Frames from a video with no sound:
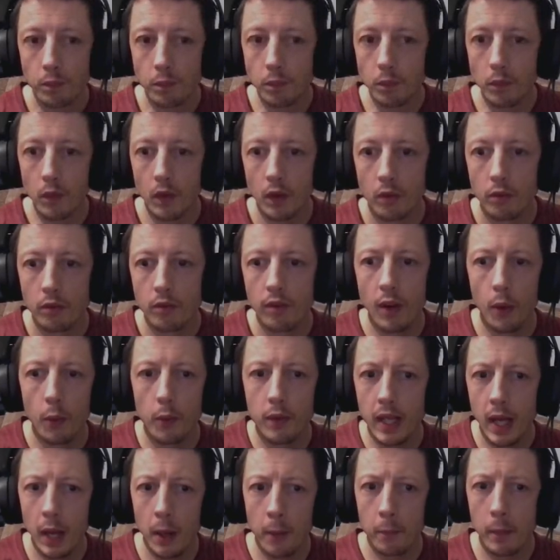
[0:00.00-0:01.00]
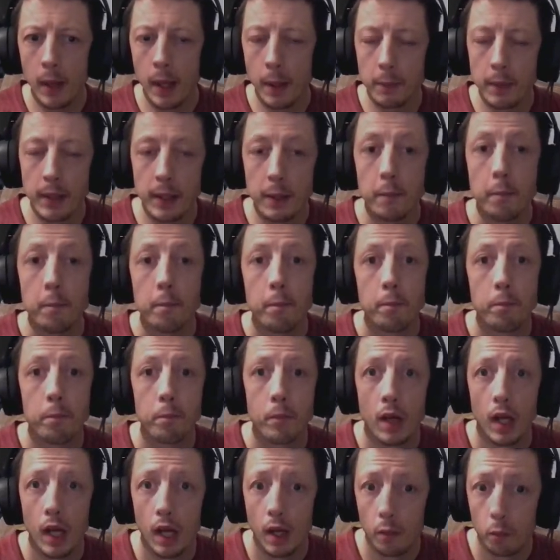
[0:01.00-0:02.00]
it down maybe,
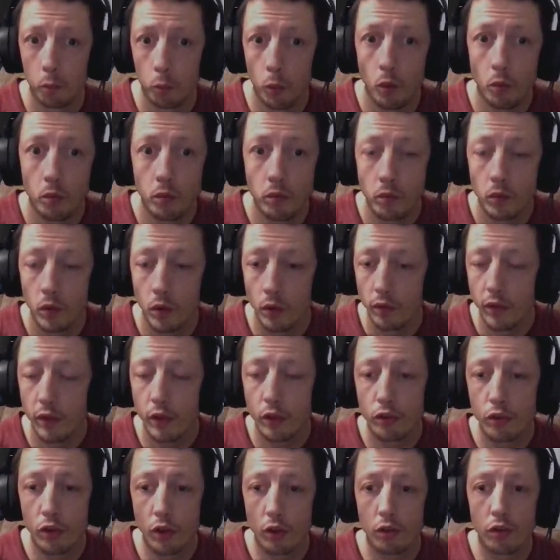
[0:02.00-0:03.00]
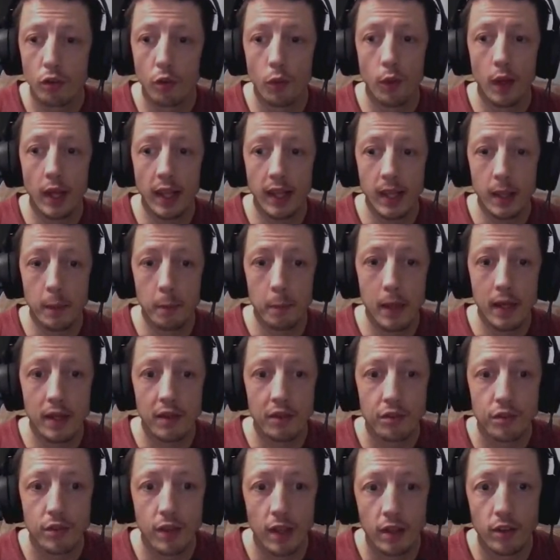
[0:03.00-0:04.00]
one of those shots looked like it
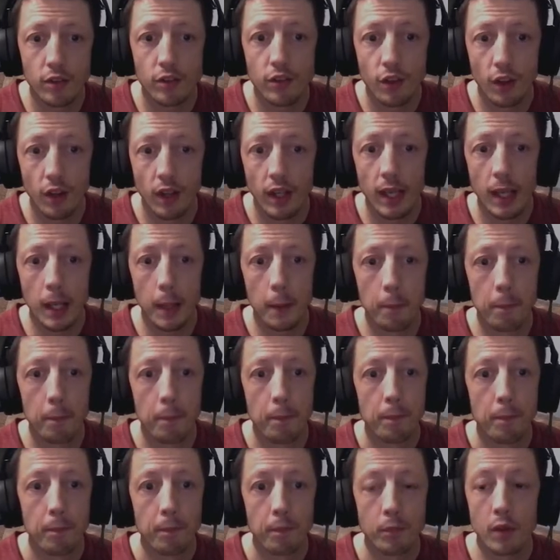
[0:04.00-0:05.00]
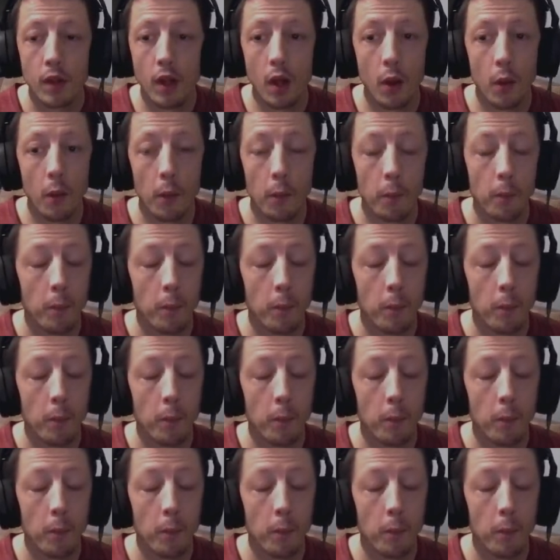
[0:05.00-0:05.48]
missed and it still hit him. So